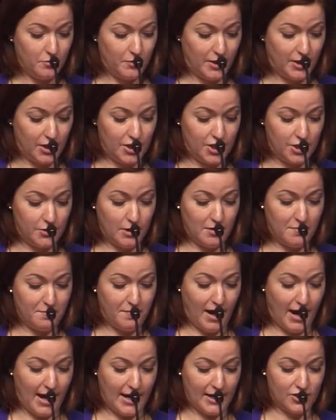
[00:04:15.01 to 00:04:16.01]
We could do it
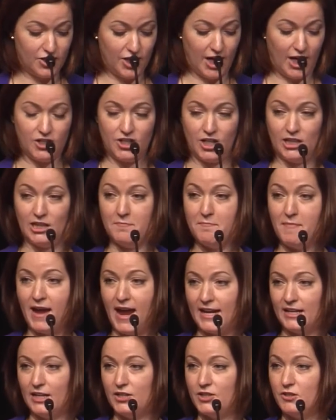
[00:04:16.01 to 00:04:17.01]
by changing the
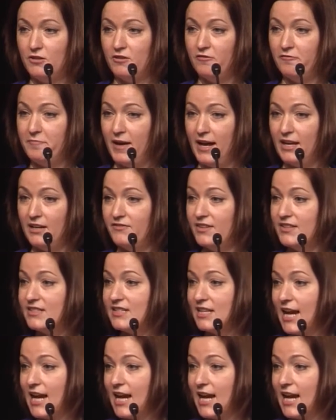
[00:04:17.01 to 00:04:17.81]
magnitude of benefits.